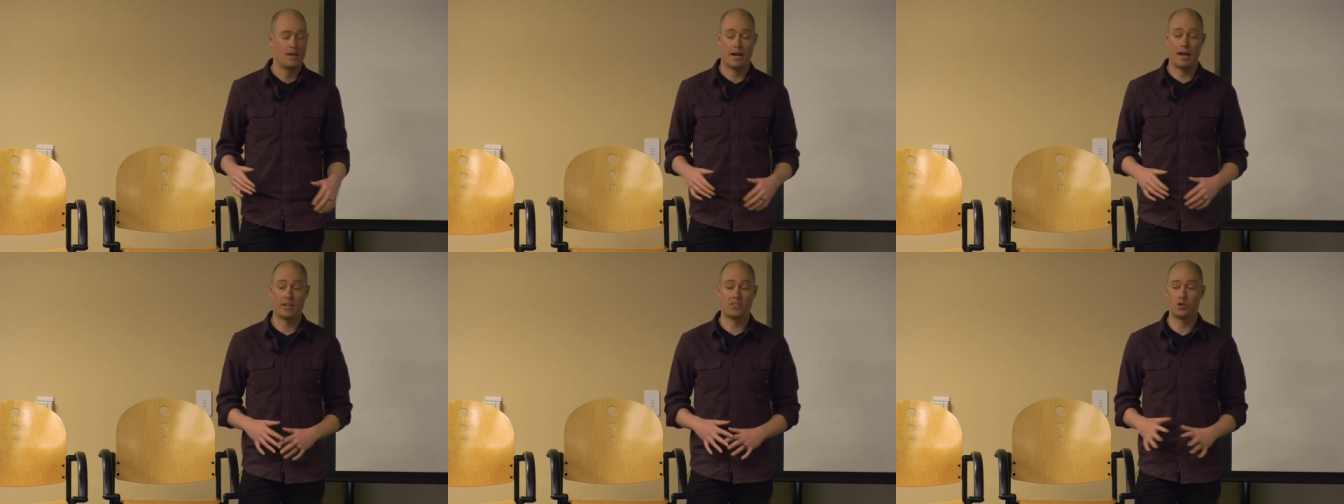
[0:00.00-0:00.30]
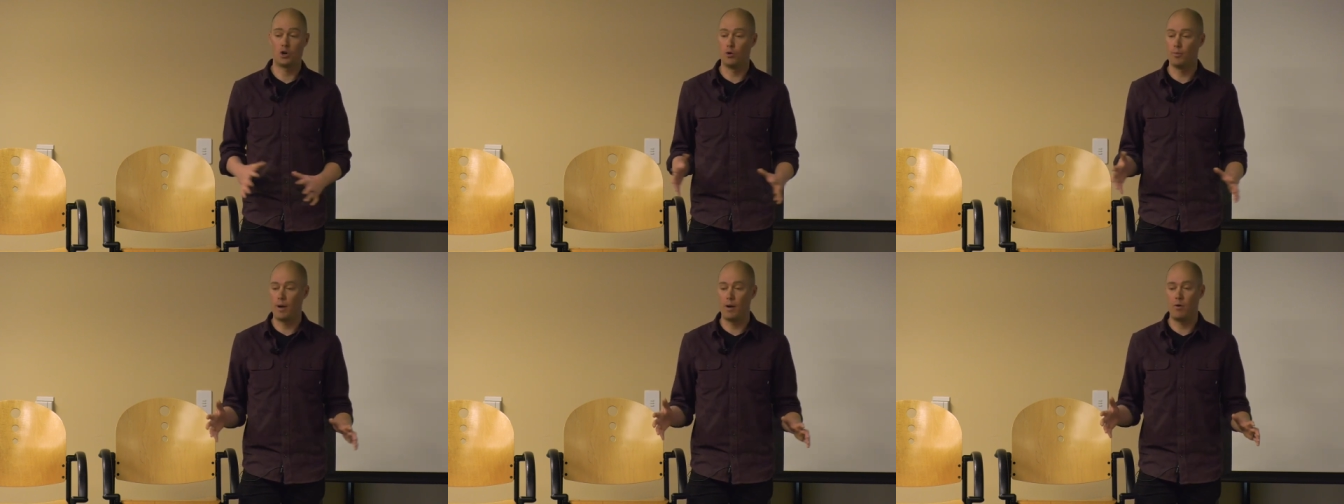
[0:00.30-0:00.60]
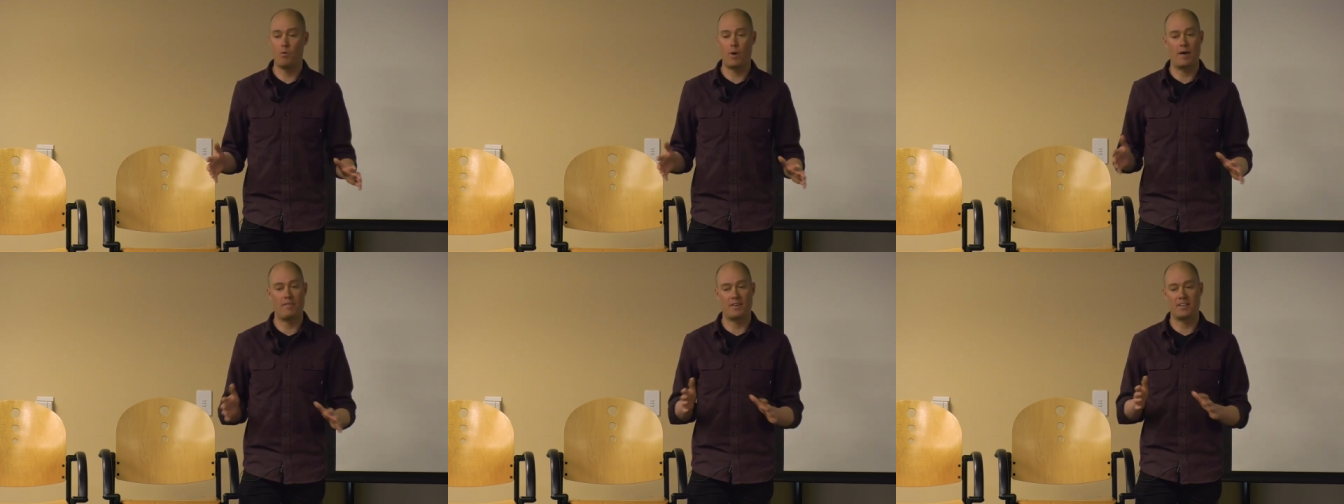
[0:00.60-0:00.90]
And I told
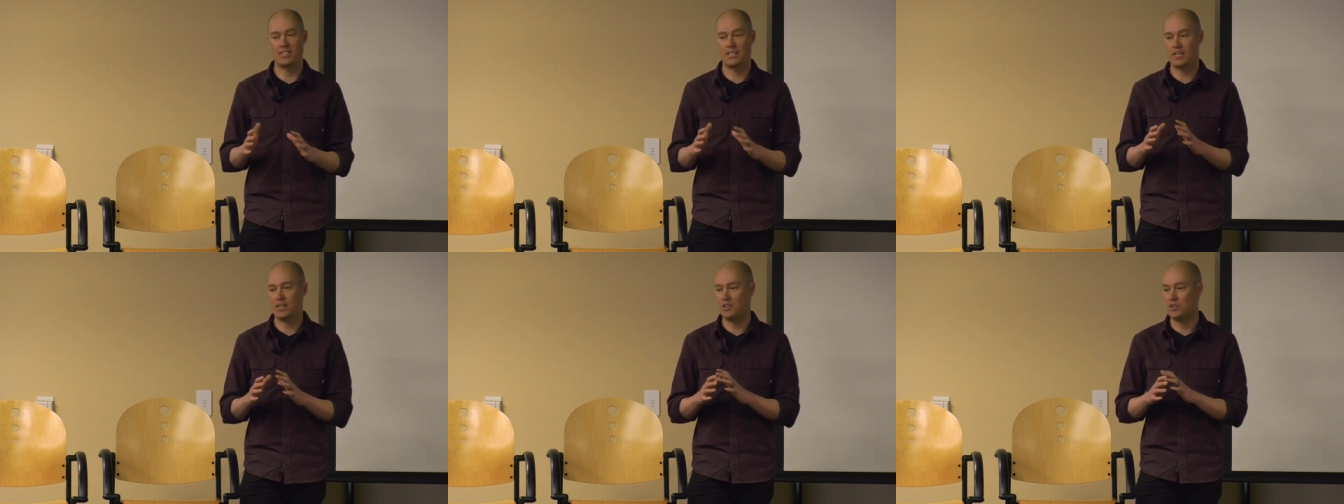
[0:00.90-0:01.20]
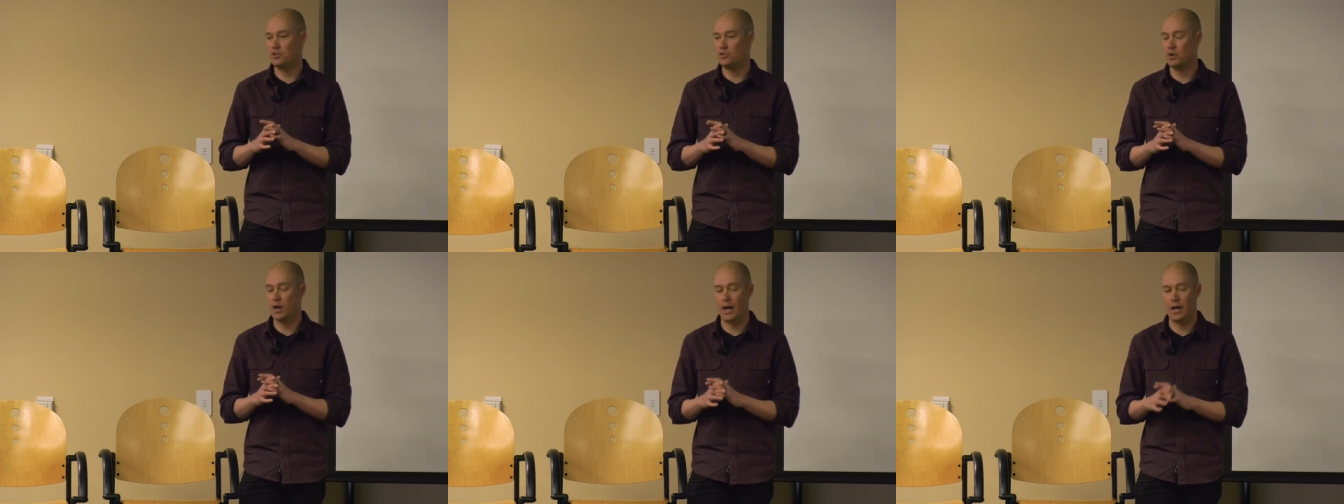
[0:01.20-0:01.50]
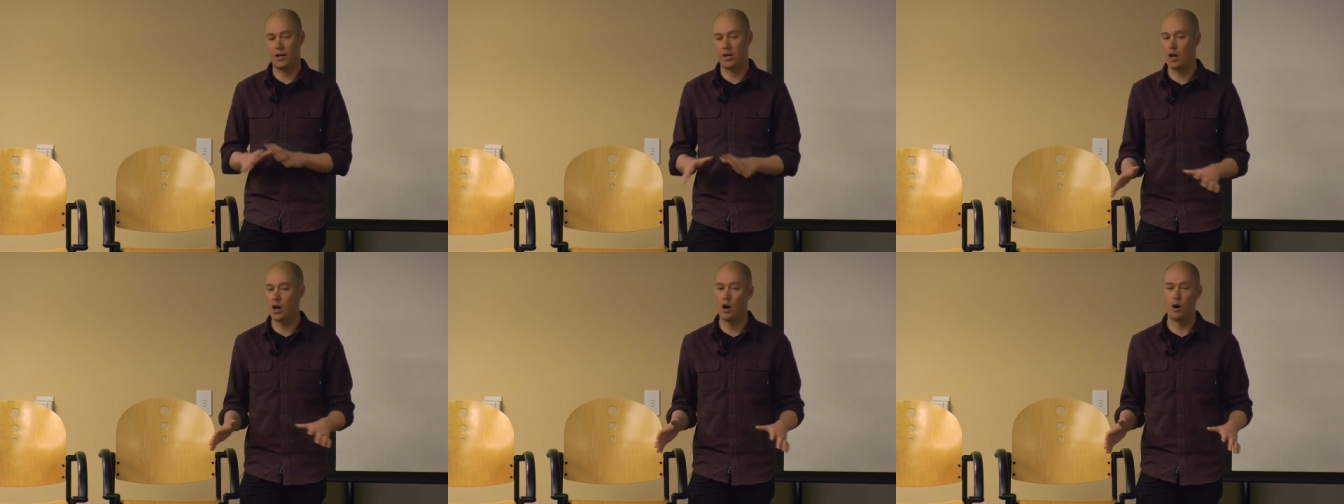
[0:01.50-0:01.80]
my wife, I said, you
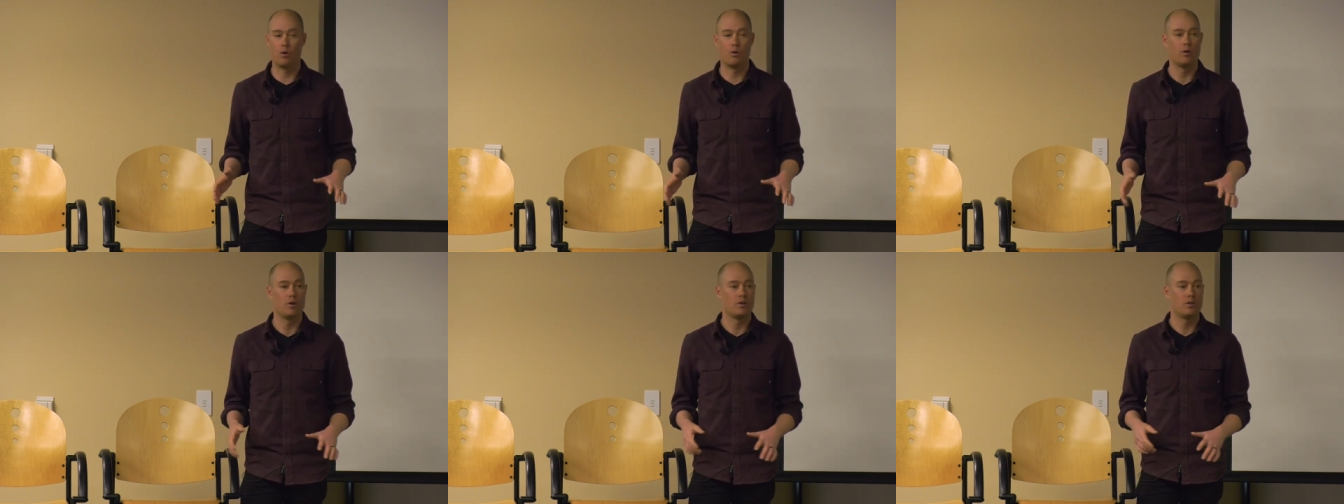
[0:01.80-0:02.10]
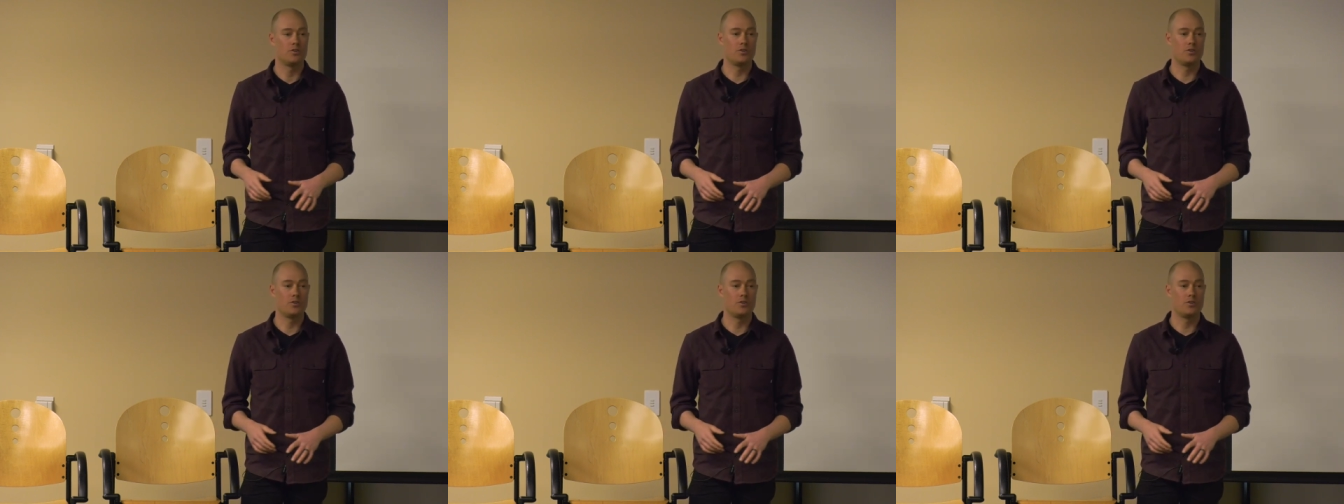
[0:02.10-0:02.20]
got to go.